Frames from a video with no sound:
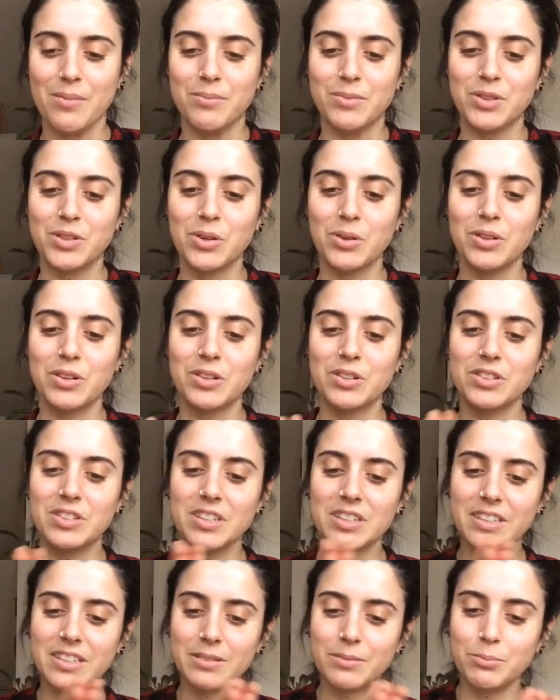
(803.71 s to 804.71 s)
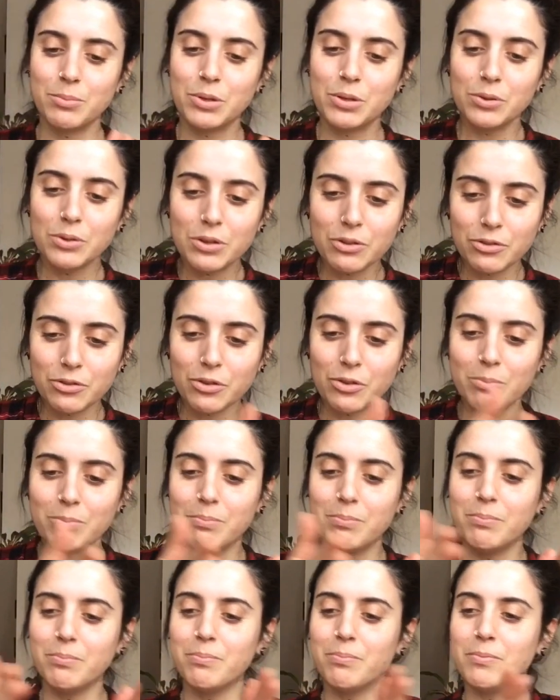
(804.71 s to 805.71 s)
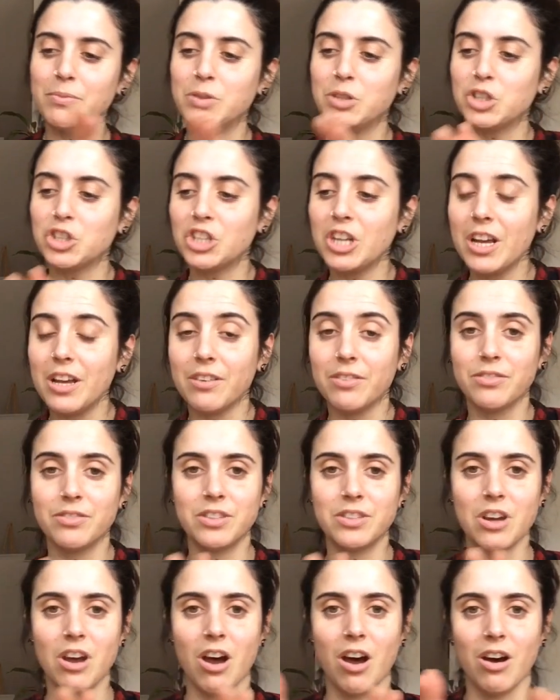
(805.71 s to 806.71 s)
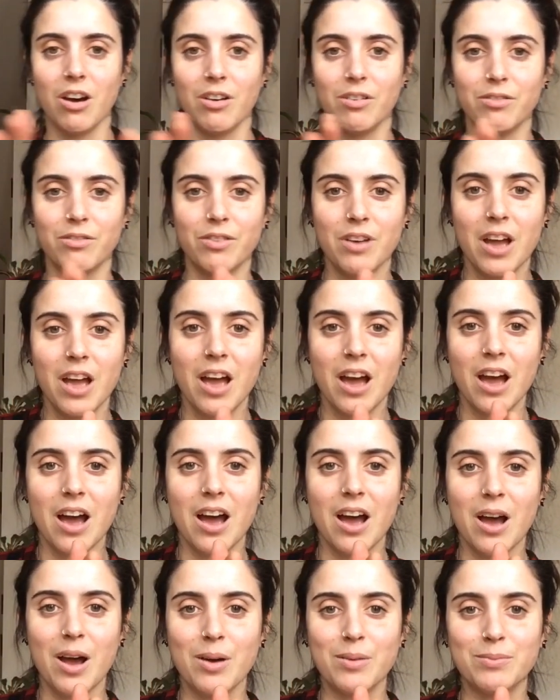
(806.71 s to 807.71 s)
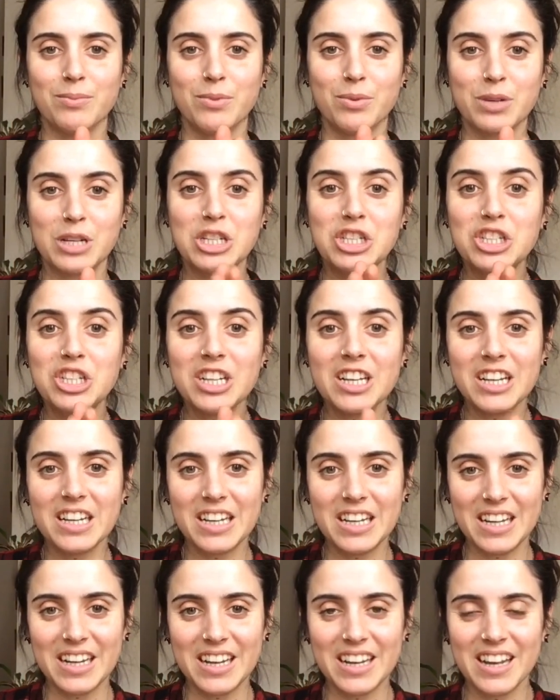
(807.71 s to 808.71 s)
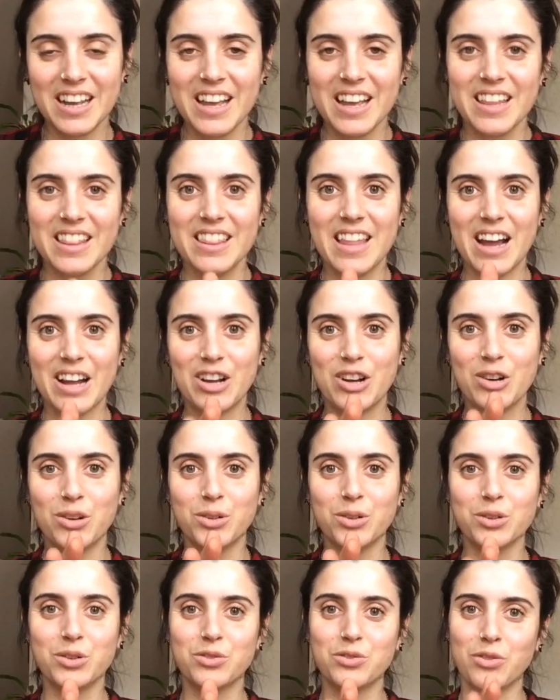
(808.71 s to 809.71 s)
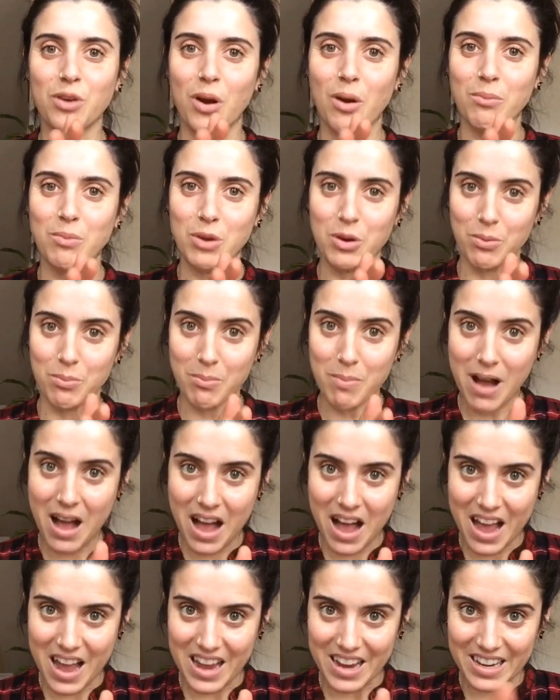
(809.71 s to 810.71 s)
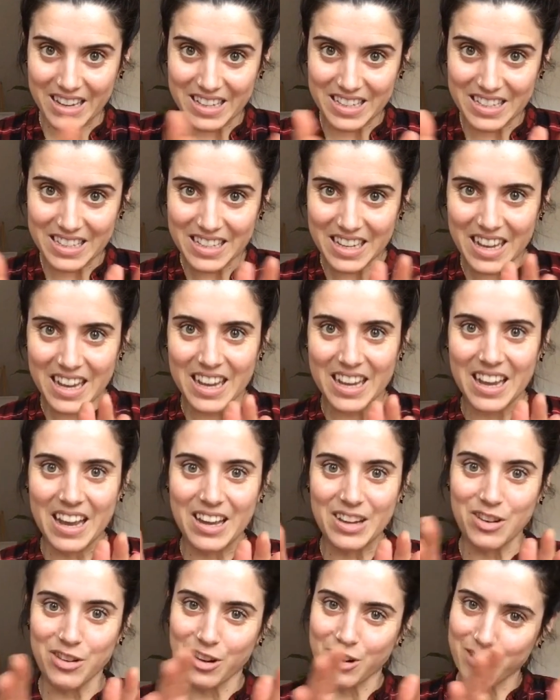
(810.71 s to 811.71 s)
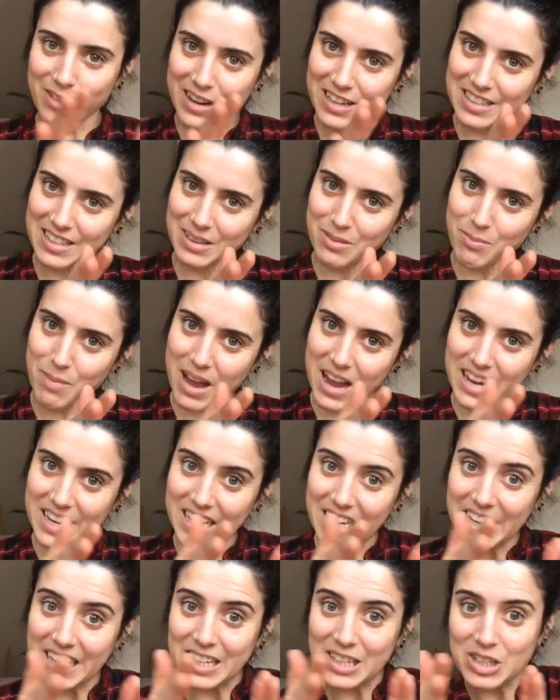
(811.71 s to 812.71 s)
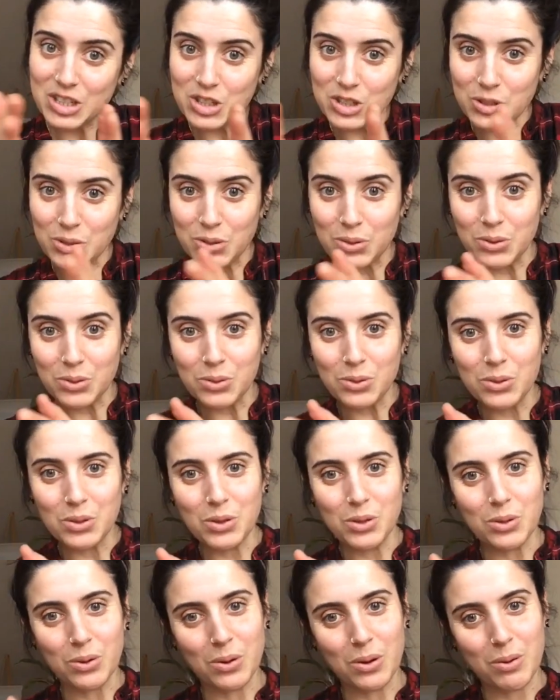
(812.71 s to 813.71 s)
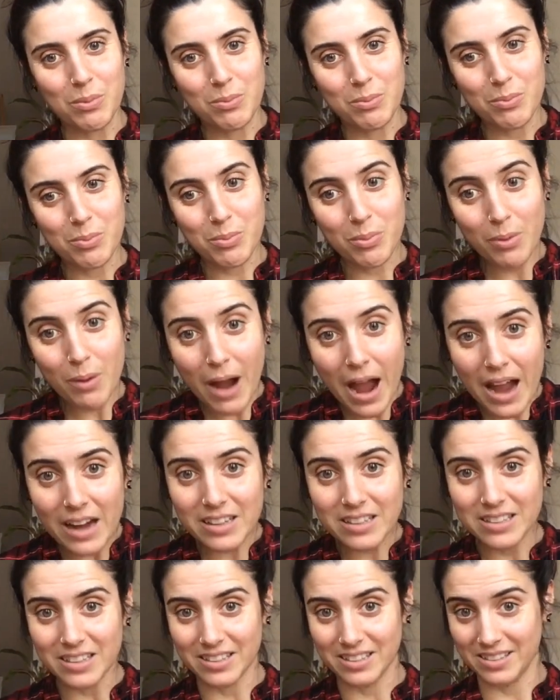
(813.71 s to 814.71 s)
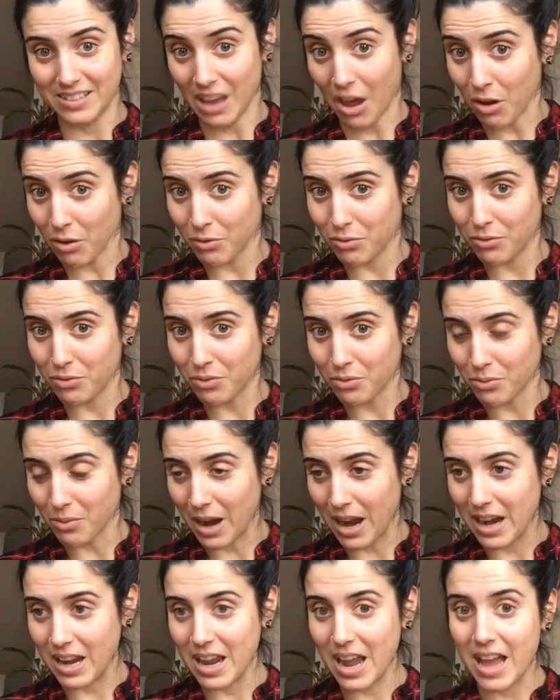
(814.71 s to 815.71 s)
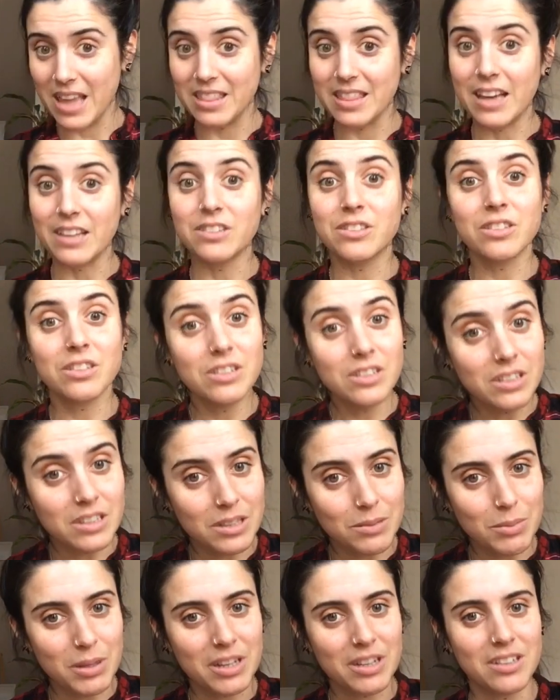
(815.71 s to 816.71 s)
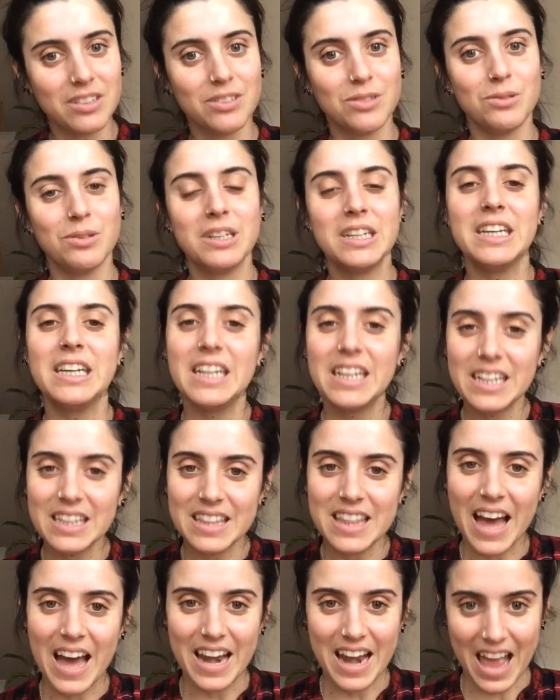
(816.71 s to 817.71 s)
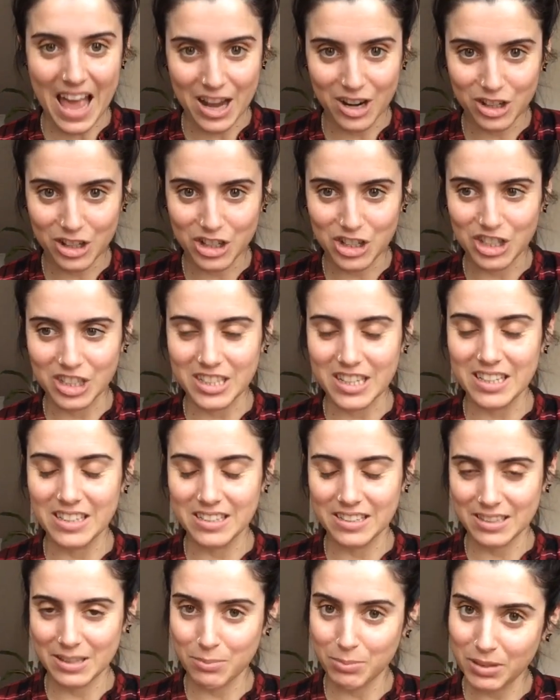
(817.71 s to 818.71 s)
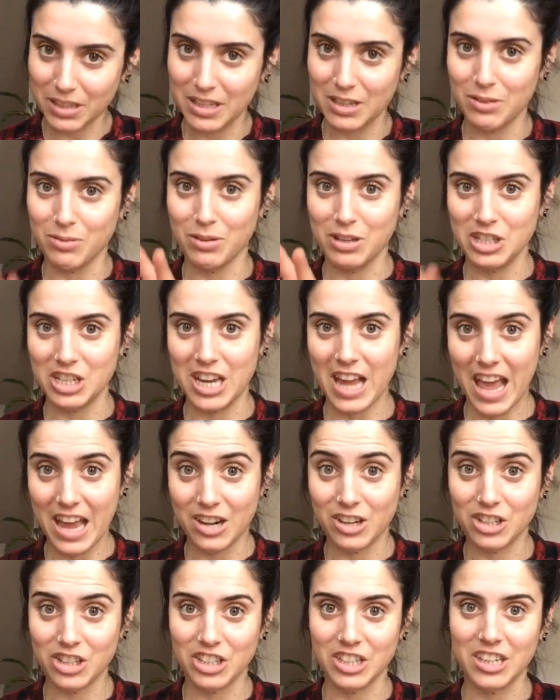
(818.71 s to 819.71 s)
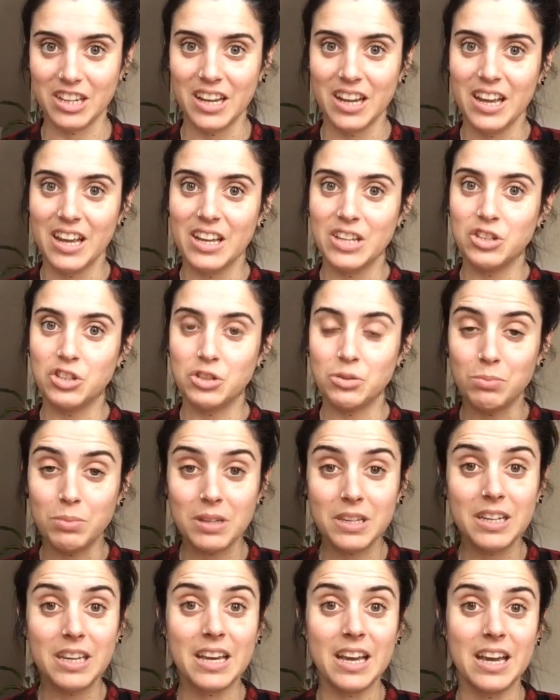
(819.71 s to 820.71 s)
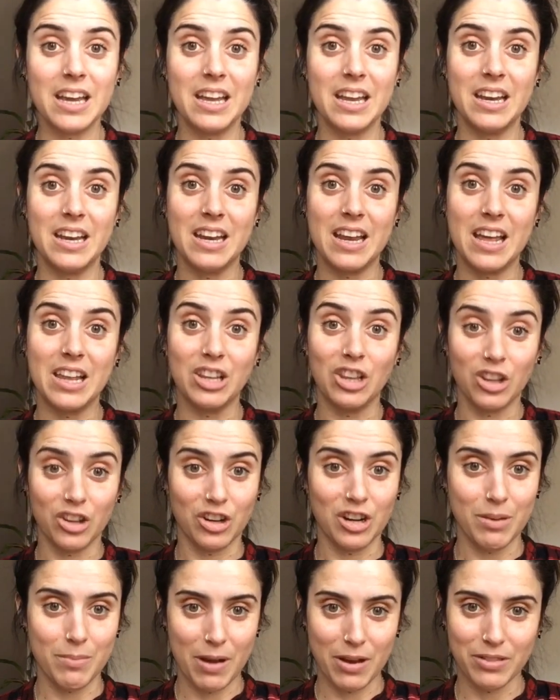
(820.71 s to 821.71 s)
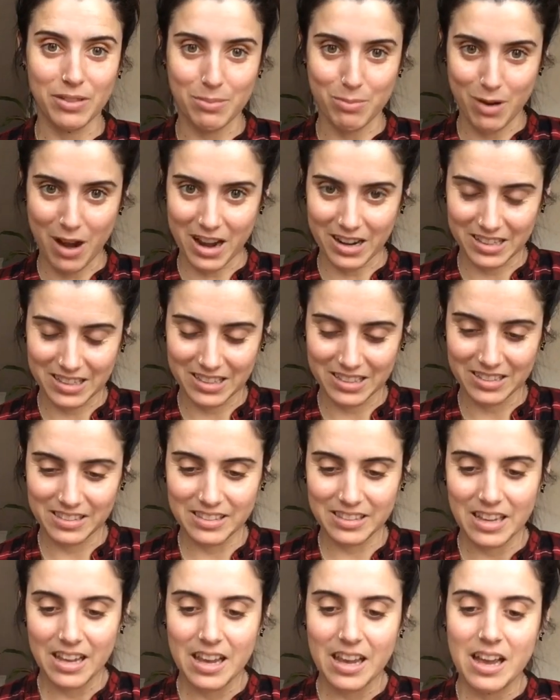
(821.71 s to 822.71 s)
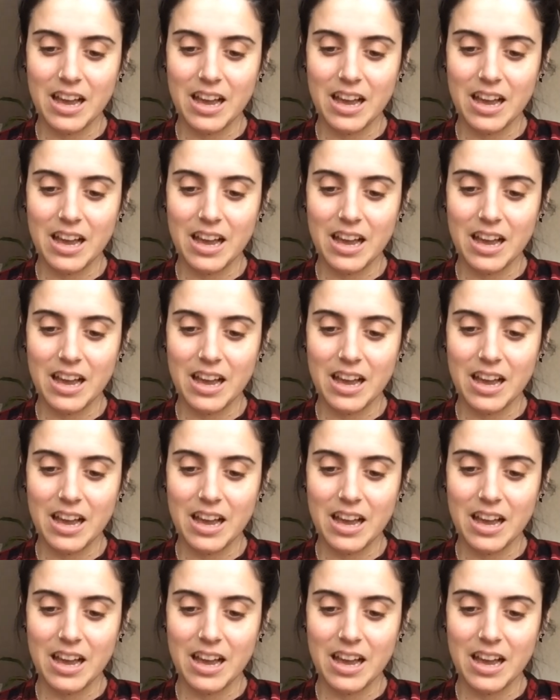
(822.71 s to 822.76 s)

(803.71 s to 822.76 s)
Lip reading: So there's this beautiful shift of rigidity that goes from your mind, your anorexic mind, into your practice self, right? And that's good because you need that energy, that disciplined, rigid energy to begin and learn about the practice.